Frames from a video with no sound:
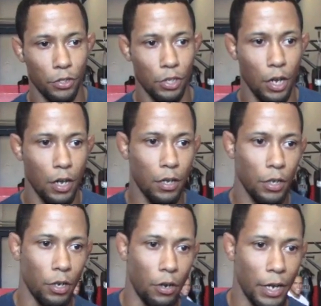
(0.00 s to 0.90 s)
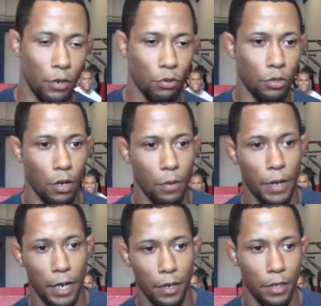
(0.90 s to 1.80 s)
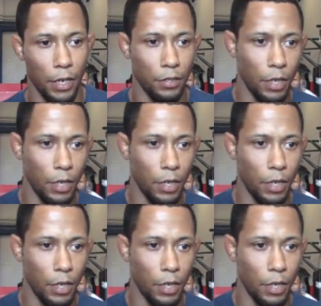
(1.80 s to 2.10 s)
Shaw, you know, I know Shaw back in the days.